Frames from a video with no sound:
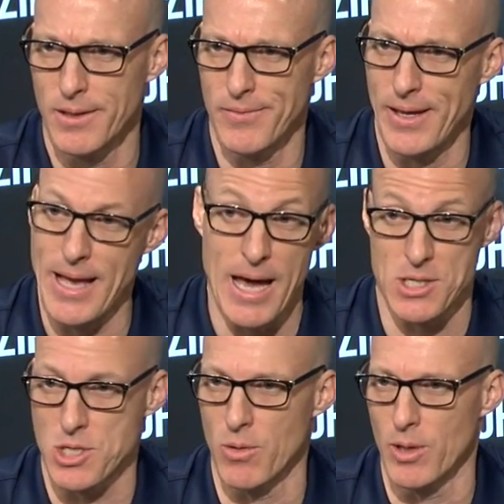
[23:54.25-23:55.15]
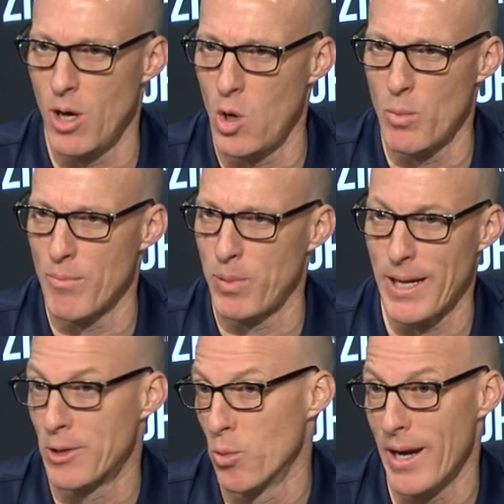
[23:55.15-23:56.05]
and they got us here at home and
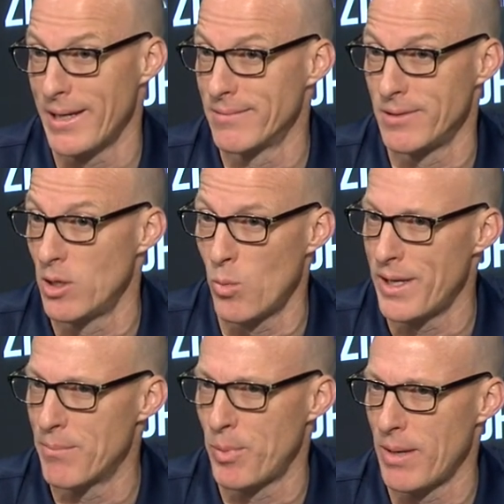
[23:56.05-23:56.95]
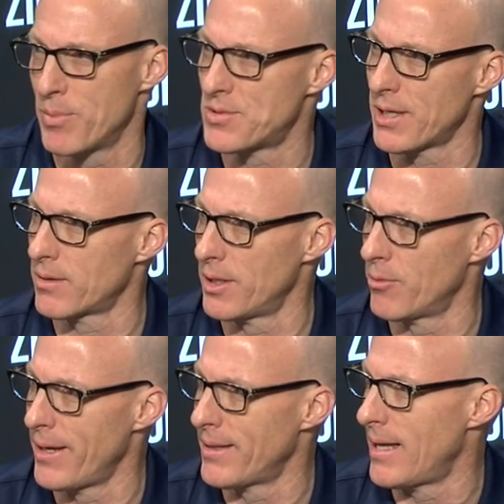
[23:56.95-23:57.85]
played great. You know, we didn't play particularly
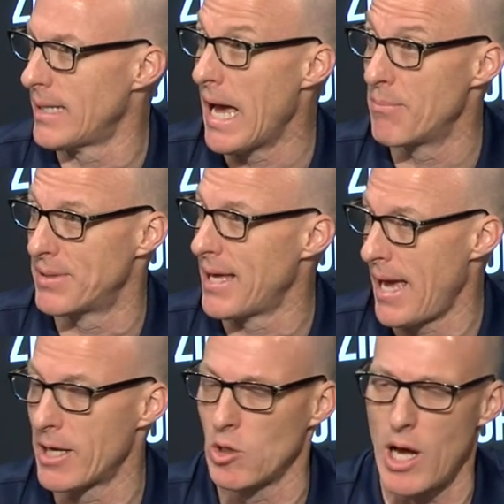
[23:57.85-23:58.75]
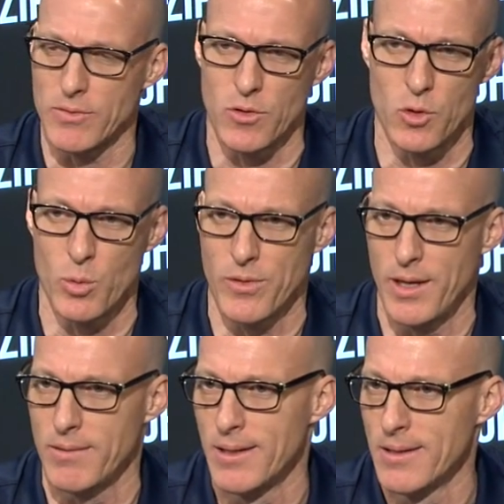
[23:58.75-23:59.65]
great that night, but they had a lot to do with
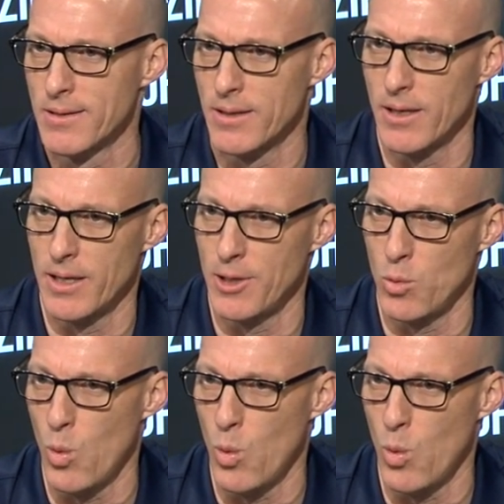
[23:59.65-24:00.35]
it in a